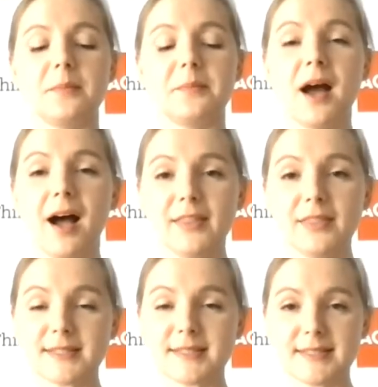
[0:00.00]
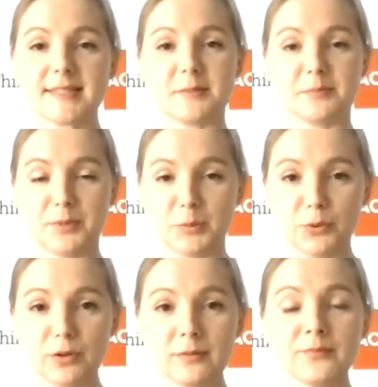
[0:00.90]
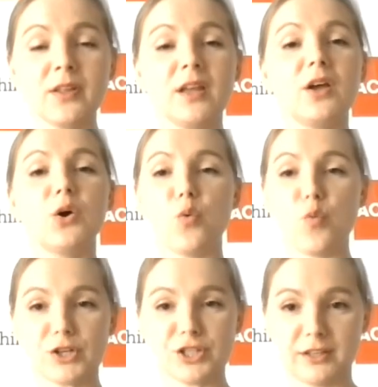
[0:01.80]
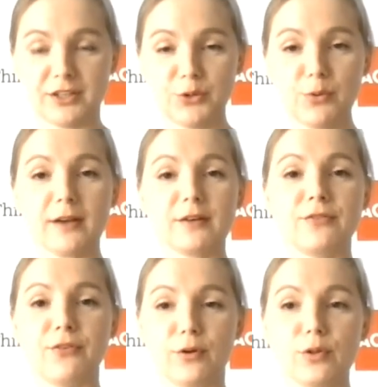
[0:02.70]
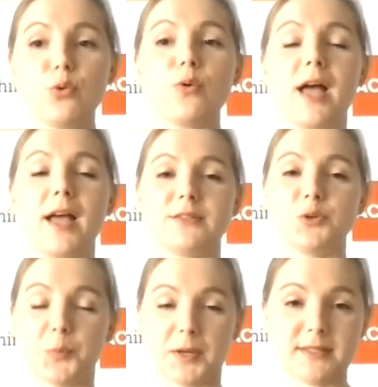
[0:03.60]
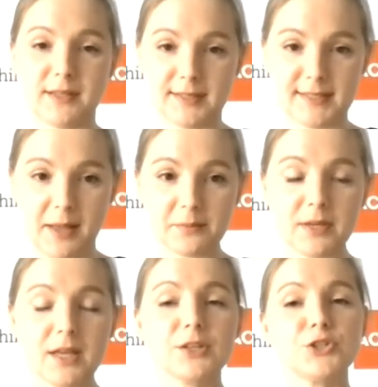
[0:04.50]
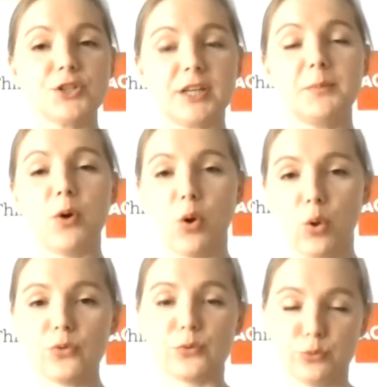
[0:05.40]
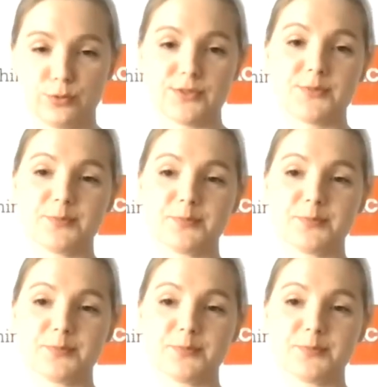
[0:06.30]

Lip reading: Behind the system, people who watch at you and follow as you pass an exam to keep all the rules.